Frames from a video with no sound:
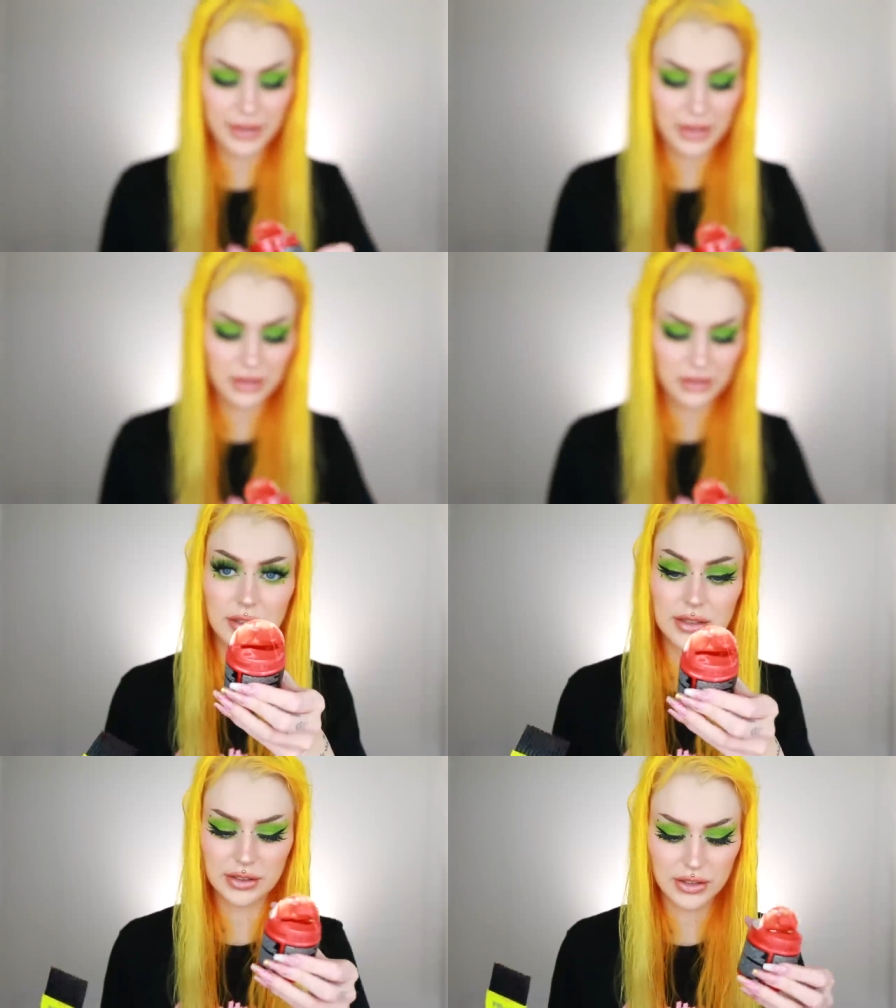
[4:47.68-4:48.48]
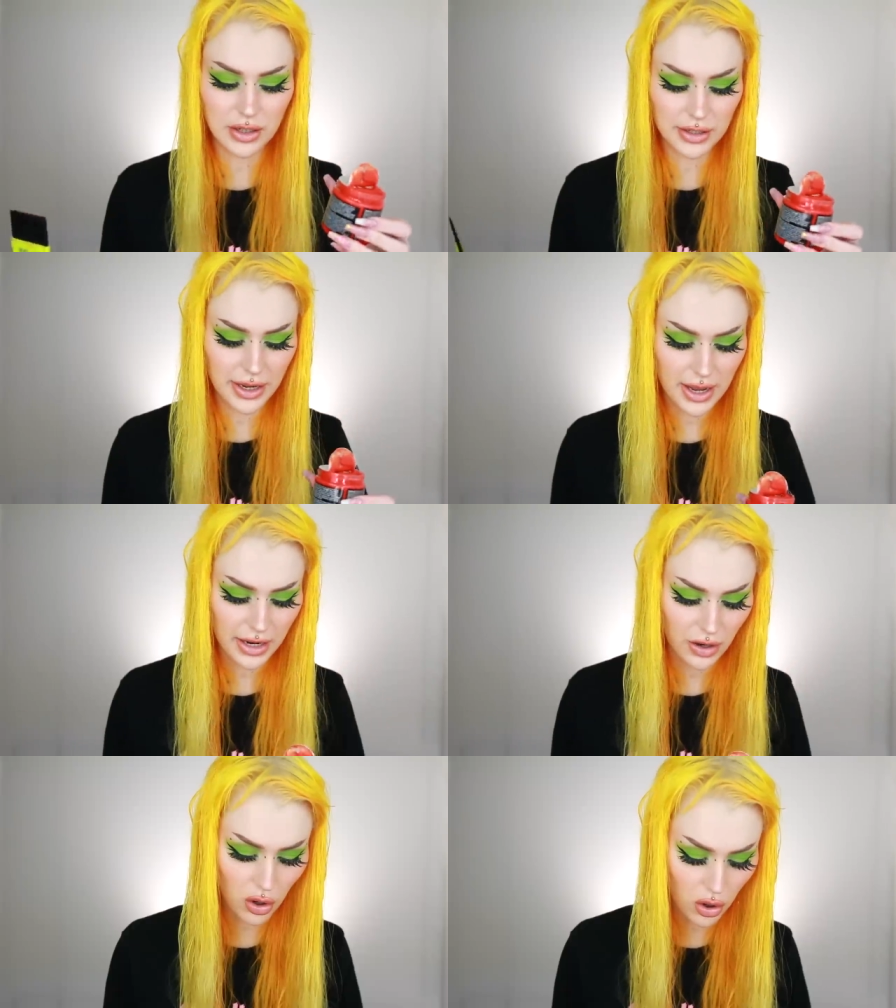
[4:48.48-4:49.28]
uh, this is not
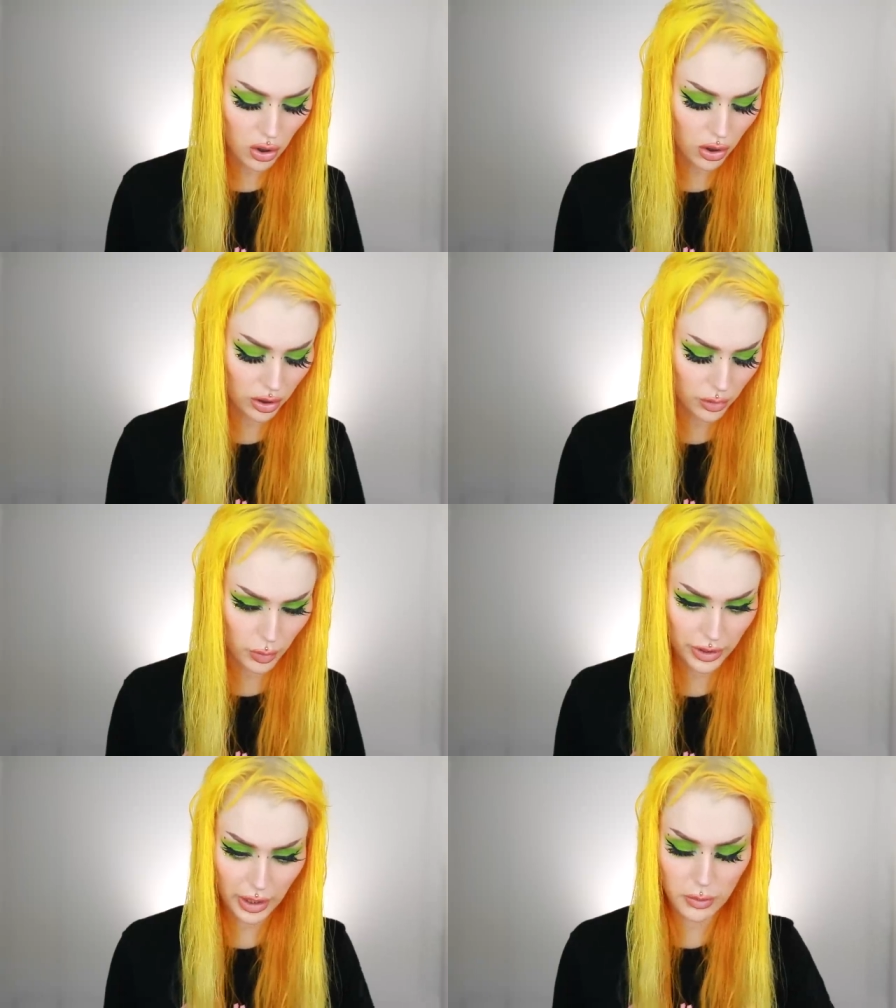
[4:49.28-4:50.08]
at all what I